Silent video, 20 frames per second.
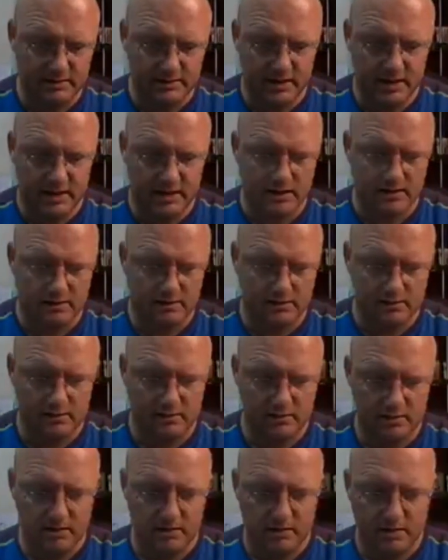Yeah,
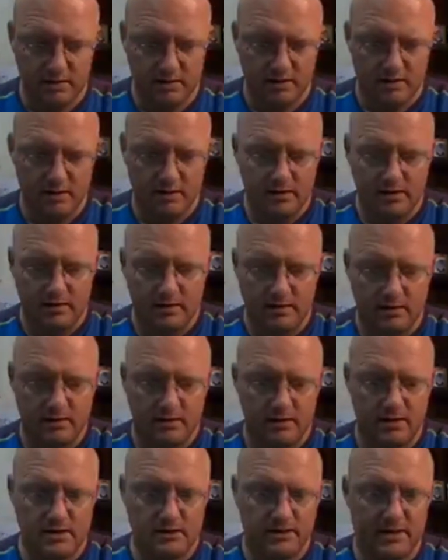
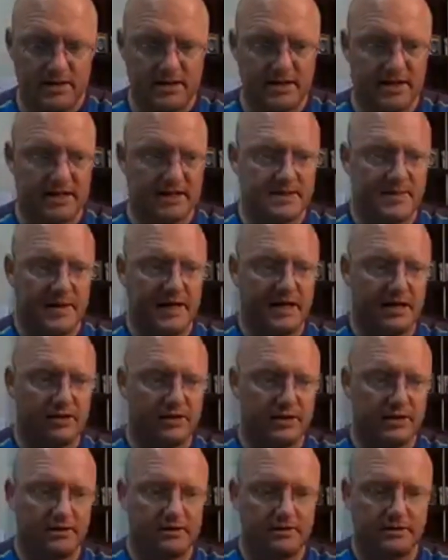this one is like spring
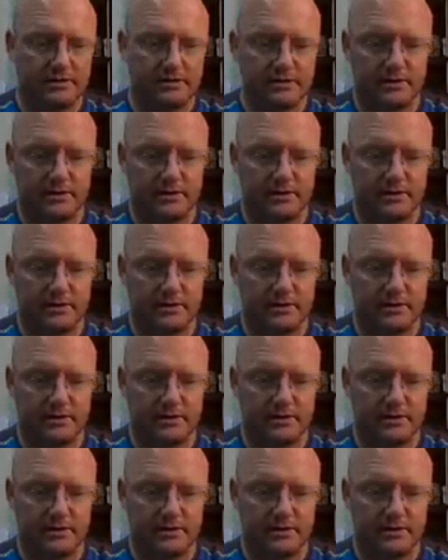loaded.